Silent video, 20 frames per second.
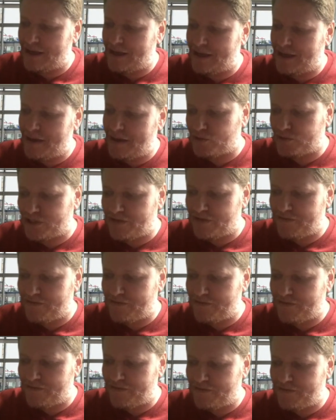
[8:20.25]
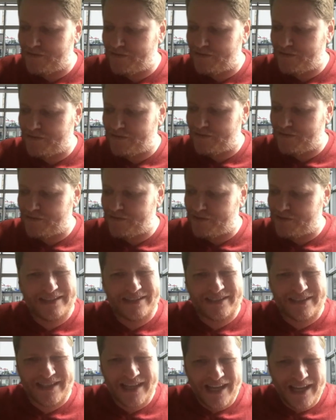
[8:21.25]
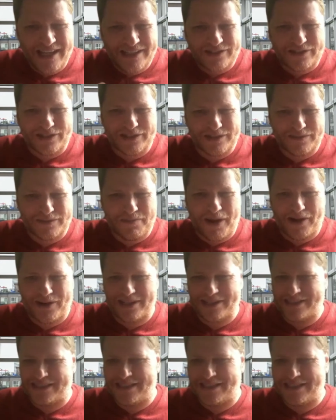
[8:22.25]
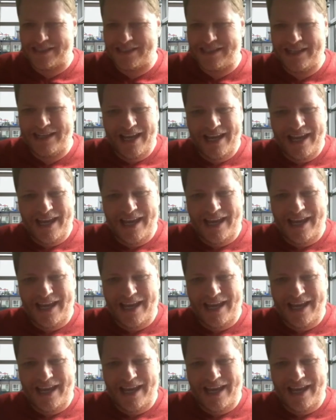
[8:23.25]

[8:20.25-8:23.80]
approaching things like fairness, transparency,